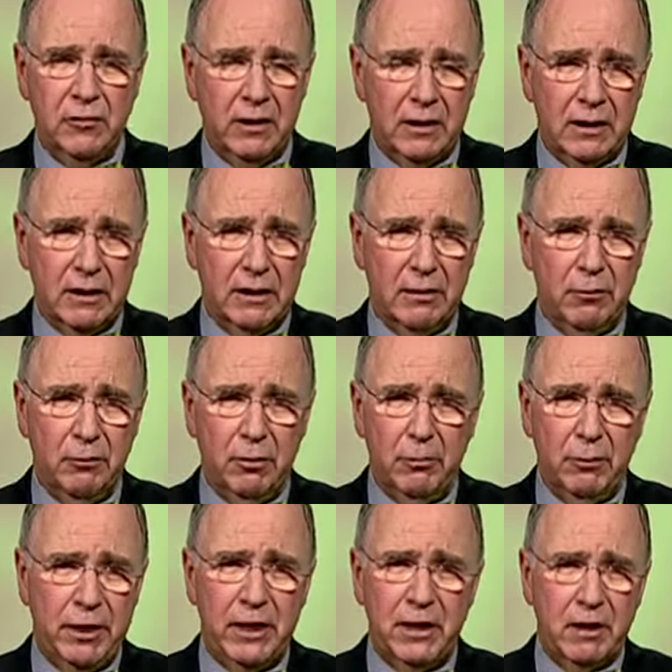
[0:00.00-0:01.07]

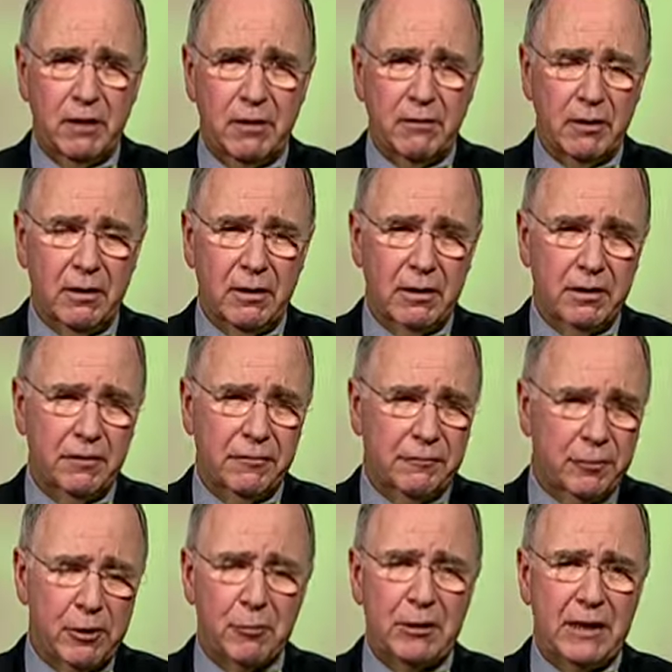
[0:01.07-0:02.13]
our
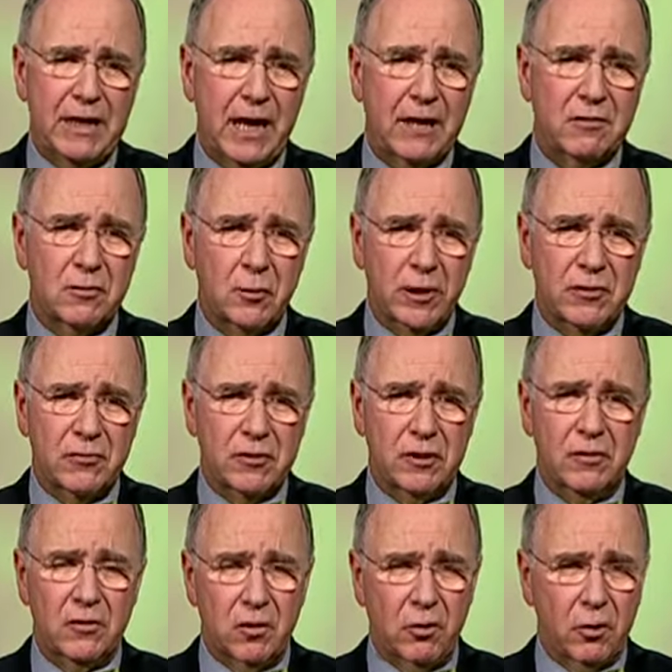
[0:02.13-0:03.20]
frequently asked
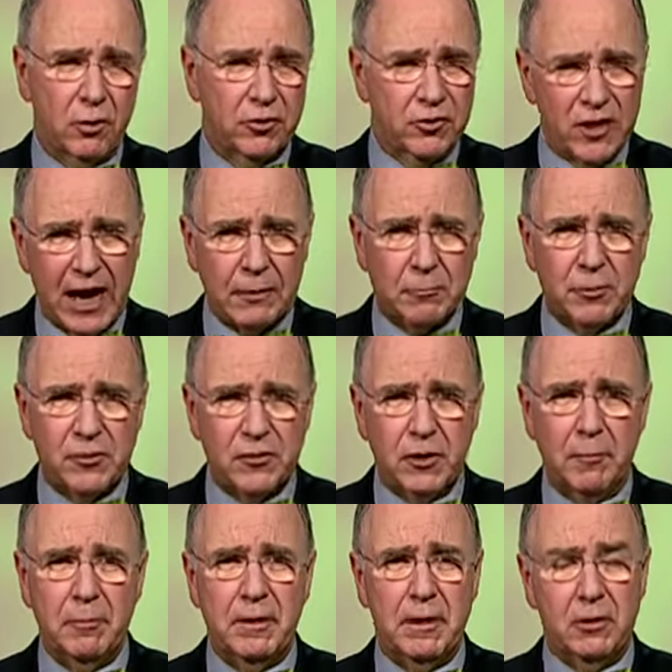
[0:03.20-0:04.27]
questions, or chat with
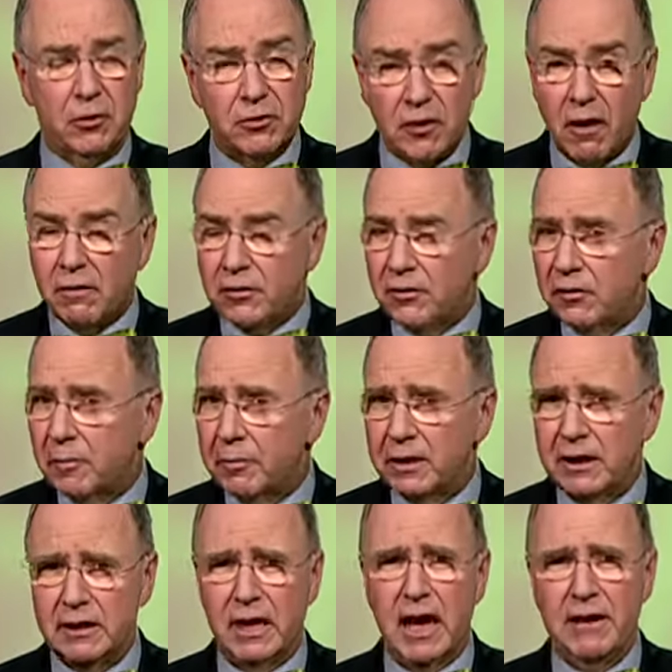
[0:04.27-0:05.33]
somebody, or talk to
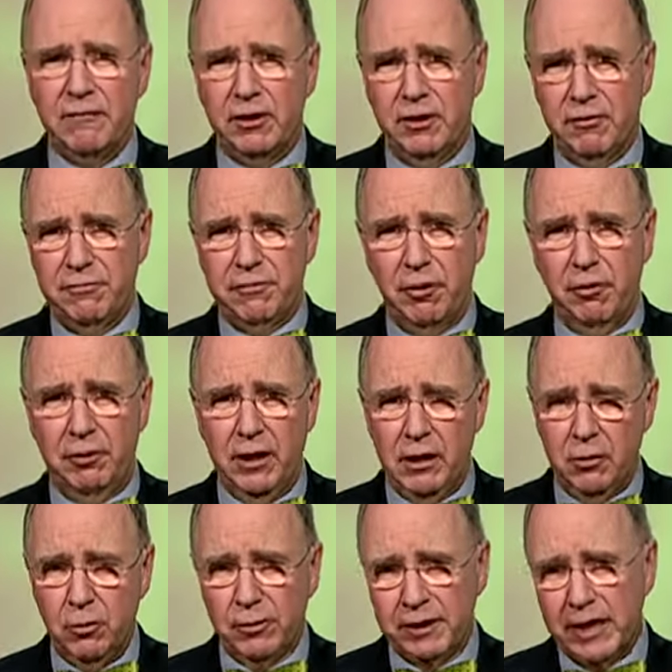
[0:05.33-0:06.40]
somebody live on the phone
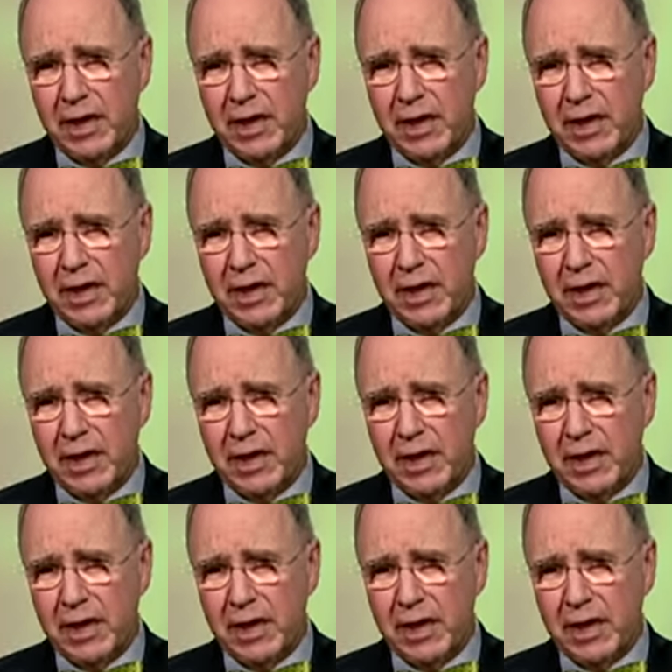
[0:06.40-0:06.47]
who can